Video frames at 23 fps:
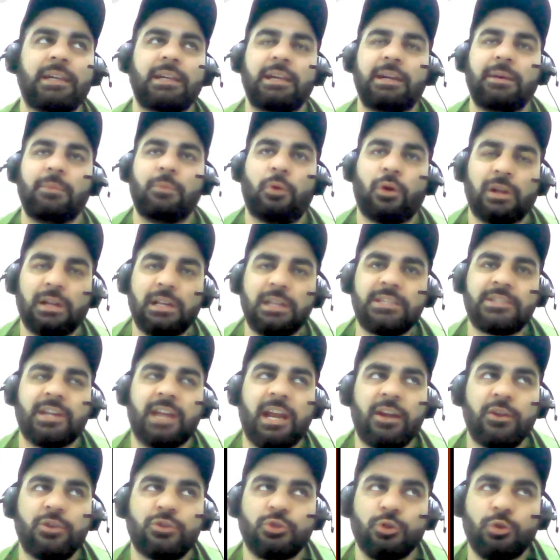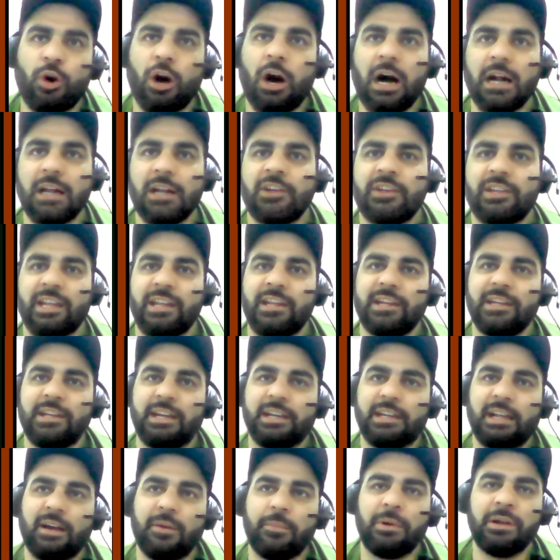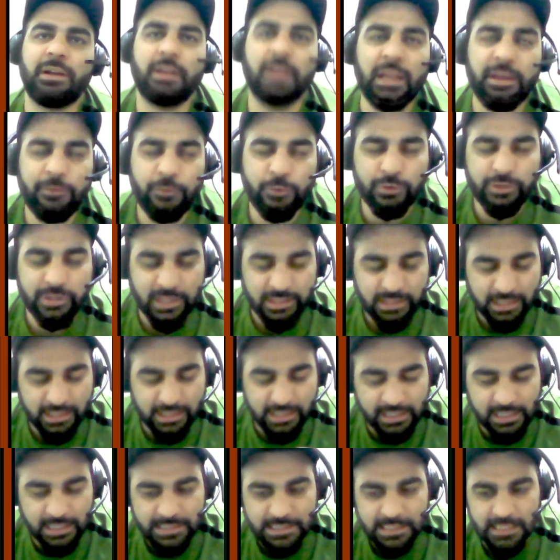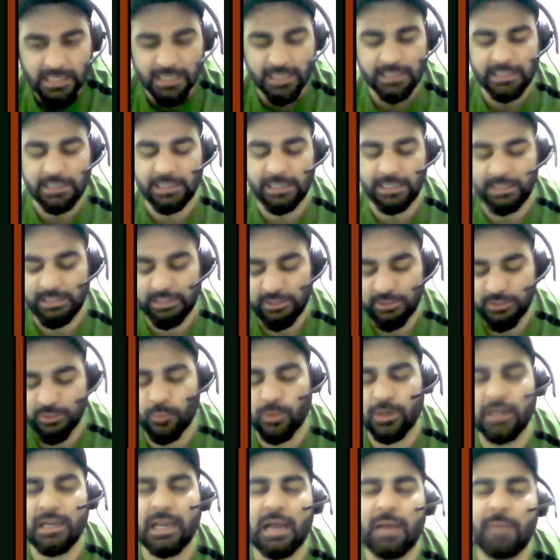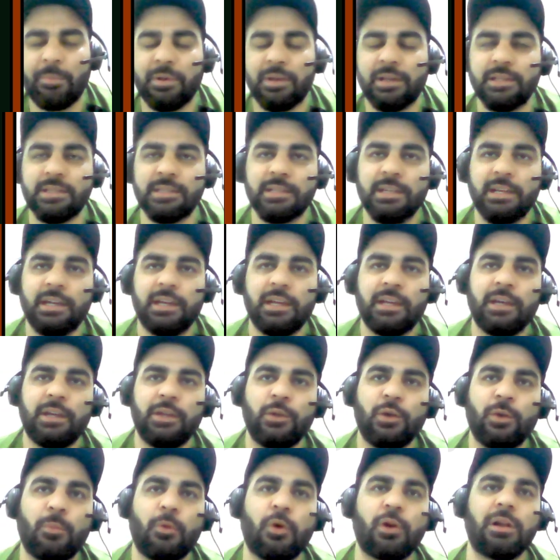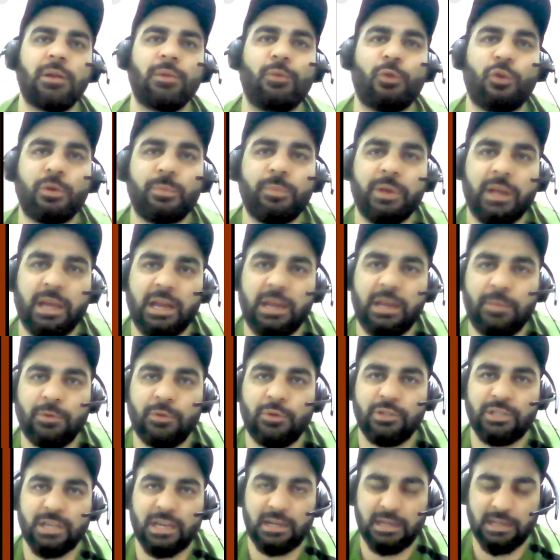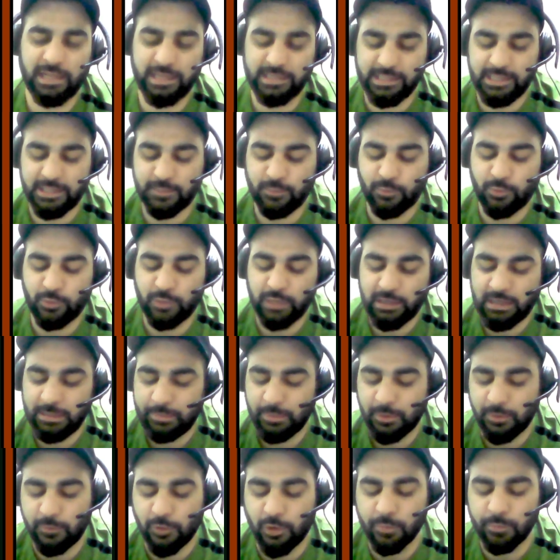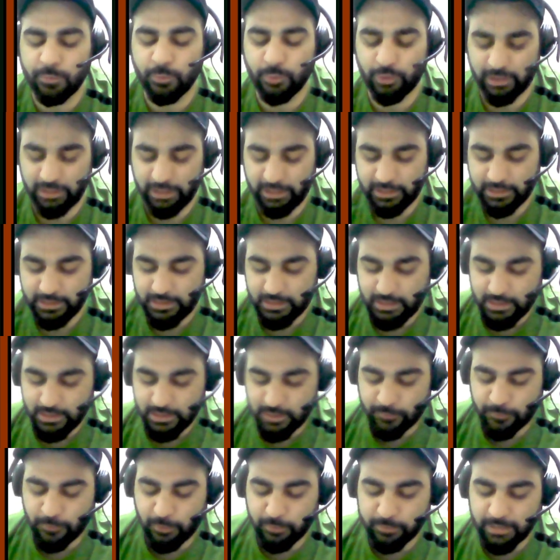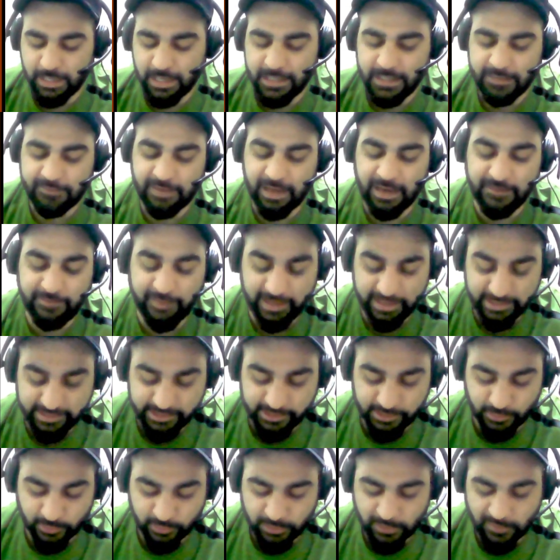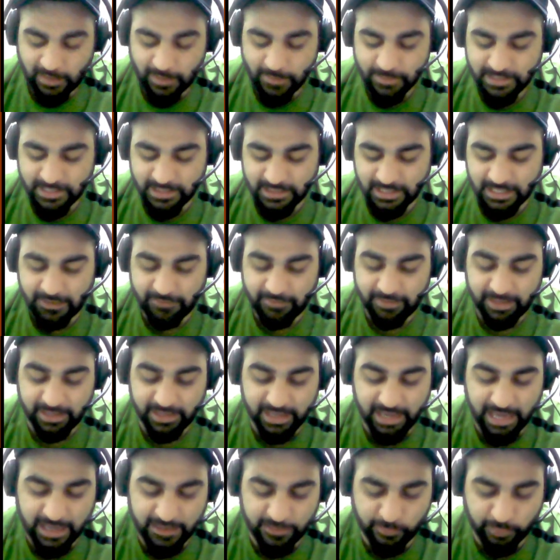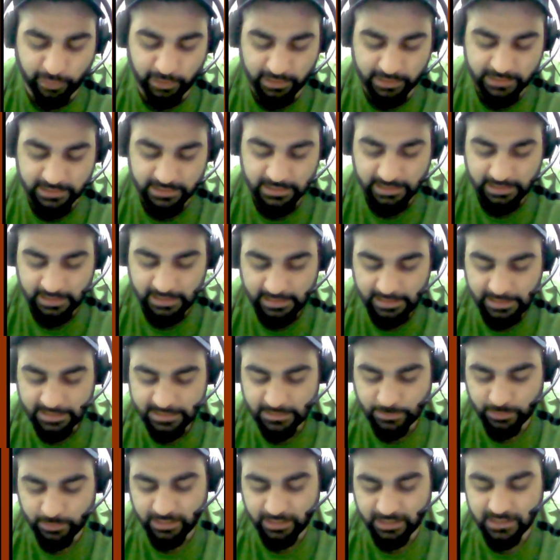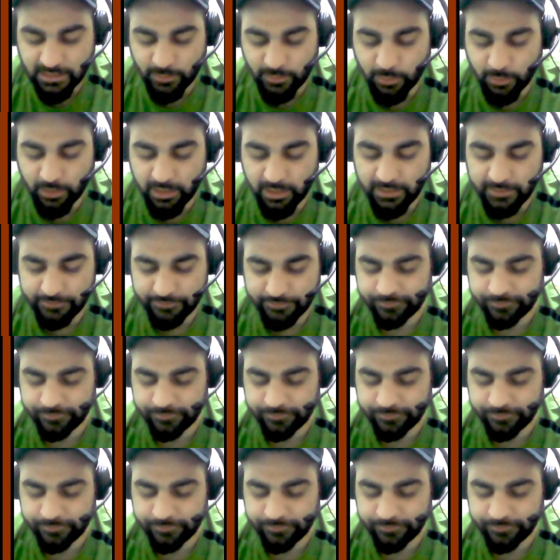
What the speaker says: model is trying so hard on training data, but if you change the data slightly, so what will happen is your model won't be able to generalize. It will perform poorly. So from that, if alpha is 0, now I'm saying there are very rare words. Let's suppose there is a word